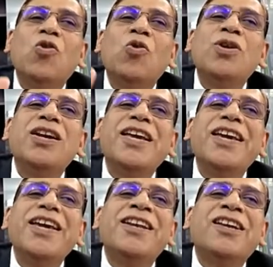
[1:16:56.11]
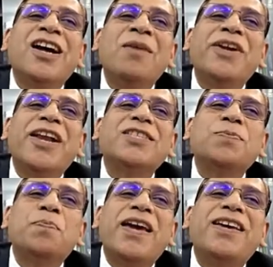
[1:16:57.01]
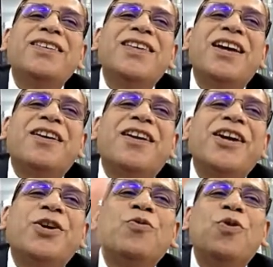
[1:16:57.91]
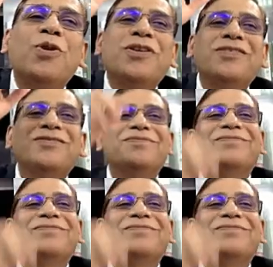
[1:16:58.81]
only income tax payees had right to vote.